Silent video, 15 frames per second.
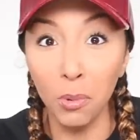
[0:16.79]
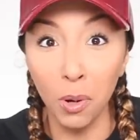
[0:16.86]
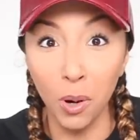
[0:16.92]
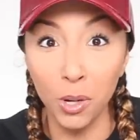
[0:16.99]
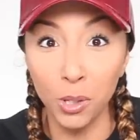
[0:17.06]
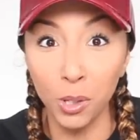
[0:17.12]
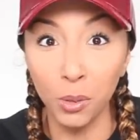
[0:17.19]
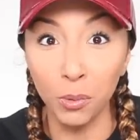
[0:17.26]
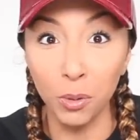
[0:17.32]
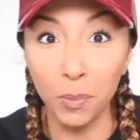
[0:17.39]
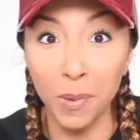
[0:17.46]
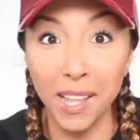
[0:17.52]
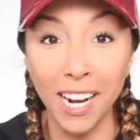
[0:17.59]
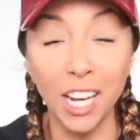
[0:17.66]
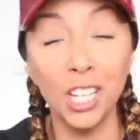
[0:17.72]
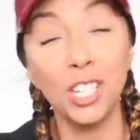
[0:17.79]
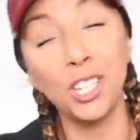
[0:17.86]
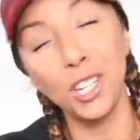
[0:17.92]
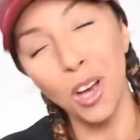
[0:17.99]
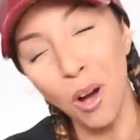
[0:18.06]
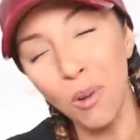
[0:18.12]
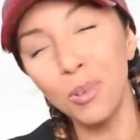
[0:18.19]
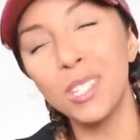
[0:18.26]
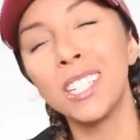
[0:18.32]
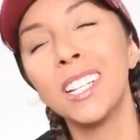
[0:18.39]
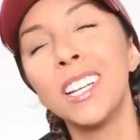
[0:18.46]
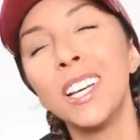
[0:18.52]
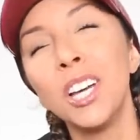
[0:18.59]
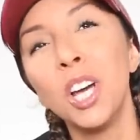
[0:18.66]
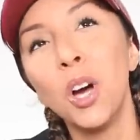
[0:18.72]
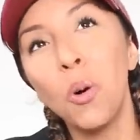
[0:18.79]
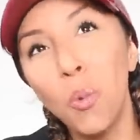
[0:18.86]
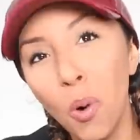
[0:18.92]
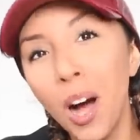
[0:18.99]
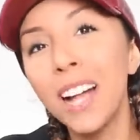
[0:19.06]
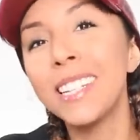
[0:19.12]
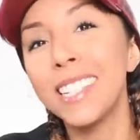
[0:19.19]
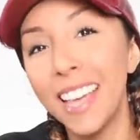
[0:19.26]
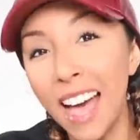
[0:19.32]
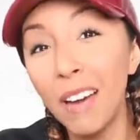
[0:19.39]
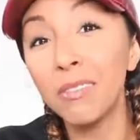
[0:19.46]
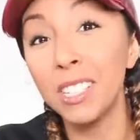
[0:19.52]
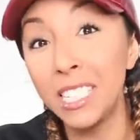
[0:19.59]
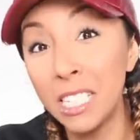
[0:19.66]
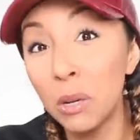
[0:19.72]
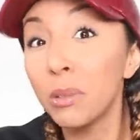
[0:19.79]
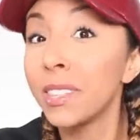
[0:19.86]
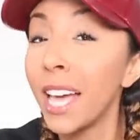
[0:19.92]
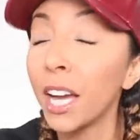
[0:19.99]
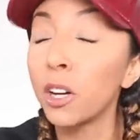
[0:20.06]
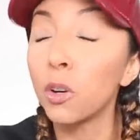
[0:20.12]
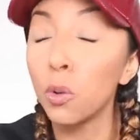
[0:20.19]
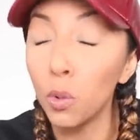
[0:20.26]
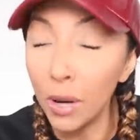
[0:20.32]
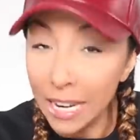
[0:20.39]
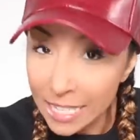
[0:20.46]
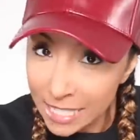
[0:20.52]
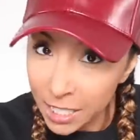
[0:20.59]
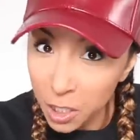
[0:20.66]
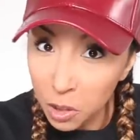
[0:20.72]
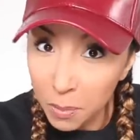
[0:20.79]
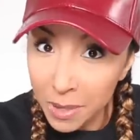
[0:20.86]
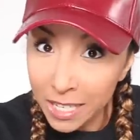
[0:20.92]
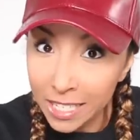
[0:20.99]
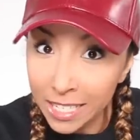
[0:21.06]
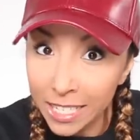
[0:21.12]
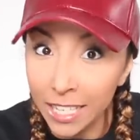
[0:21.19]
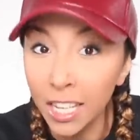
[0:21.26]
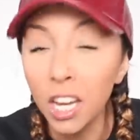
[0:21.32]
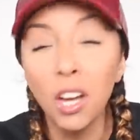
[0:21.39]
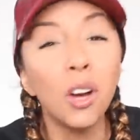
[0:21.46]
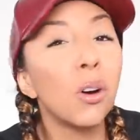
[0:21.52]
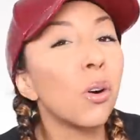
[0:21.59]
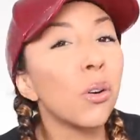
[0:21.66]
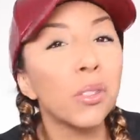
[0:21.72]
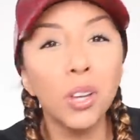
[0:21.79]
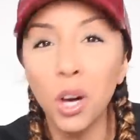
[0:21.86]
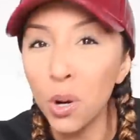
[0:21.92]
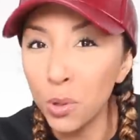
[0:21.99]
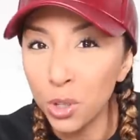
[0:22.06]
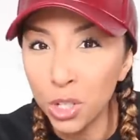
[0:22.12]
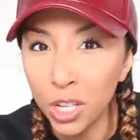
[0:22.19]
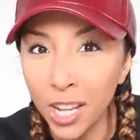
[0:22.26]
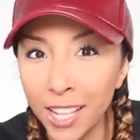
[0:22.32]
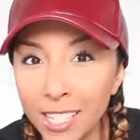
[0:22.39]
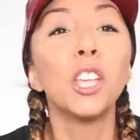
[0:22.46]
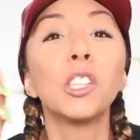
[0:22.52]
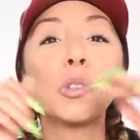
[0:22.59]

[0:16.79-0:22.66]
I'm going to Aruba and I don't want to have to deal with that crazy humidity or the ocean.